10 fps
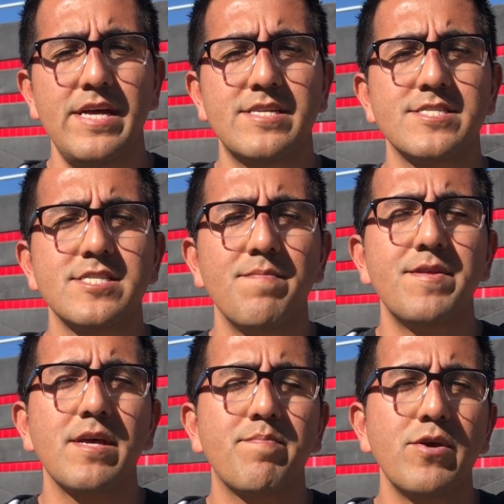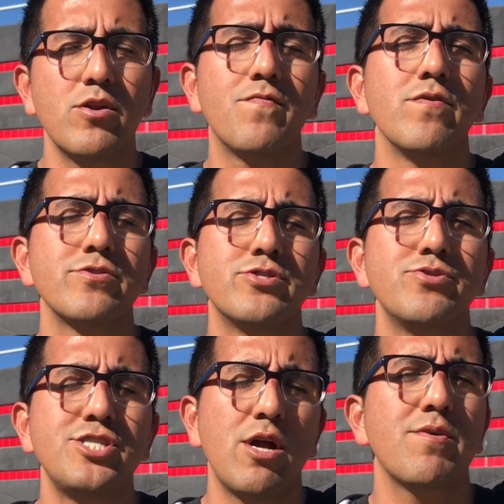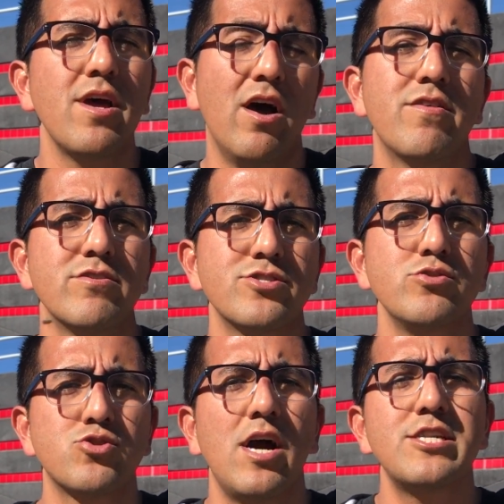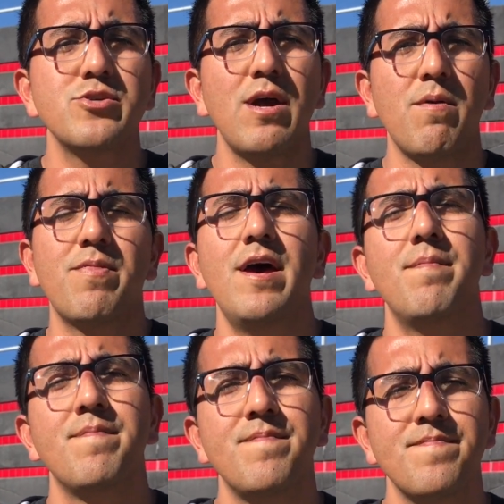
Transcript: into something beautiful to share with others, to try to help them.